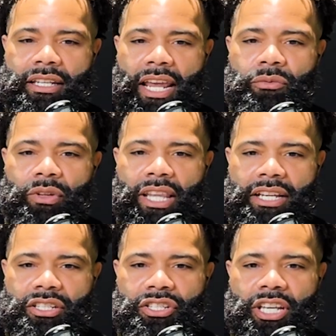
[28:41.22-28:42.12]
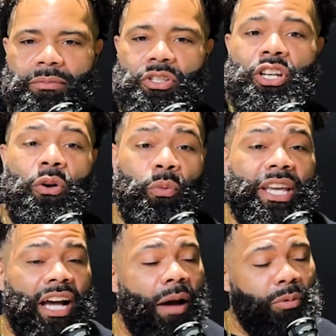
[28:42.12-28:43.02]
relationships, you know, we
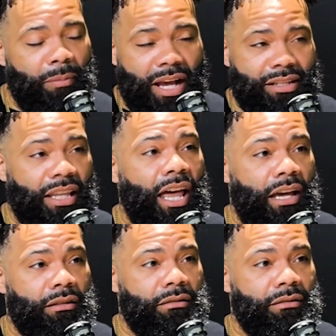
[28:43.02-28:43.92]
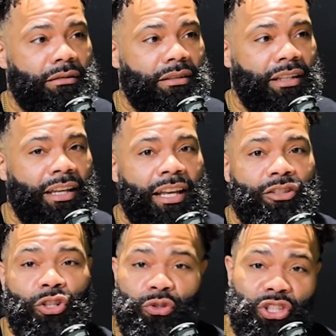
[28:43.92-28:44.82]
compromise a lot. Mm-hmm.
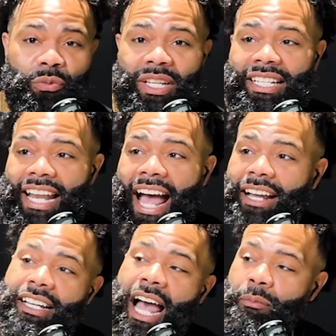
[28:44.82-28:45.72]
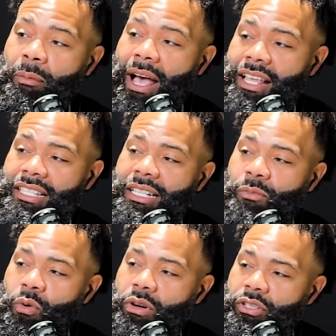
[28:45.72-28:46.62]
So should we not compromise
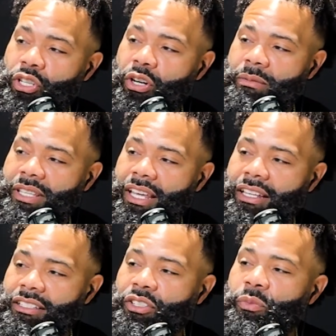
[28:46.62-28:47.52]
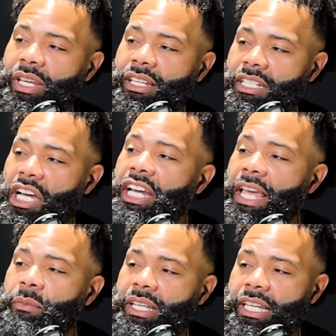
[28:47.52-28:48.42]
anymore? You know what I'm saying?
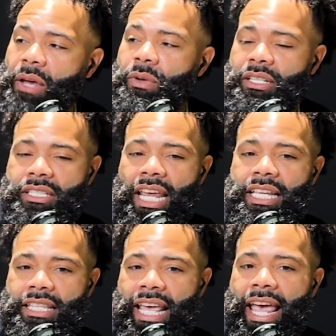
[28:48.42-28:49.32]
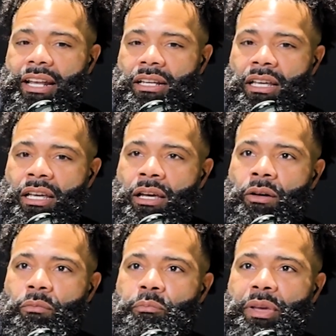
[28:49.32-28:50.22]
Can we take that
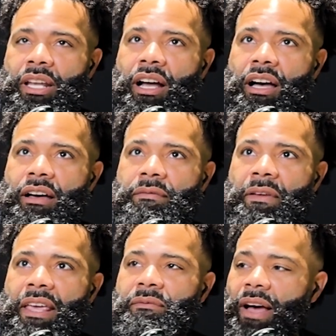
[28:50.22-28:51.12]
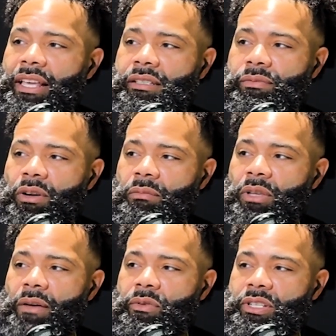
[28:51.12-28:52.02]
bit of advice from
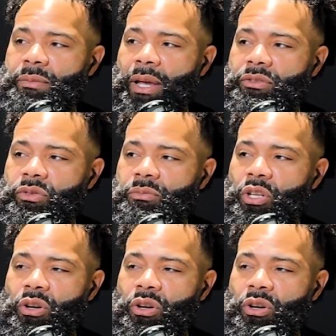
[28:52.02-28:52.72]
Love on the Spectrum? You know what